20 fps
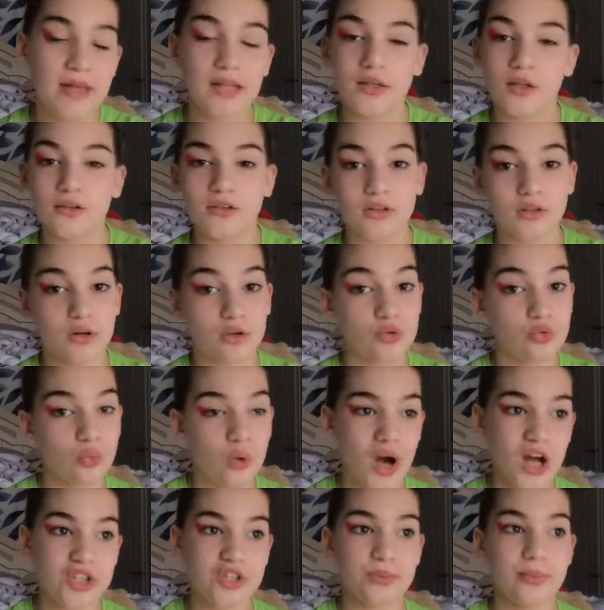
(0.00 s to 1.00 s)
that looked a little
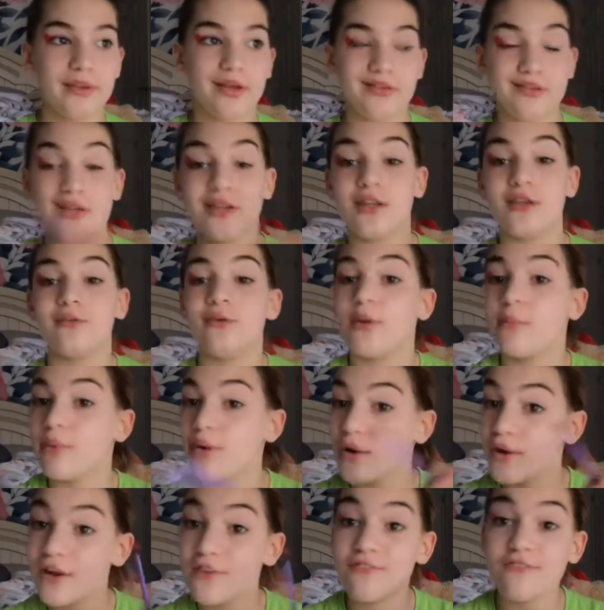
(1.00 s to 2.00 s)
swatched because I did
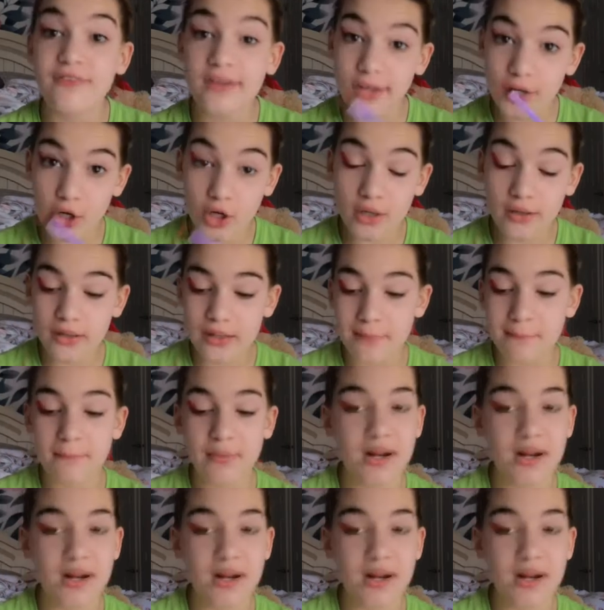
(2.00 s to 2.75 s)
put a finger in them,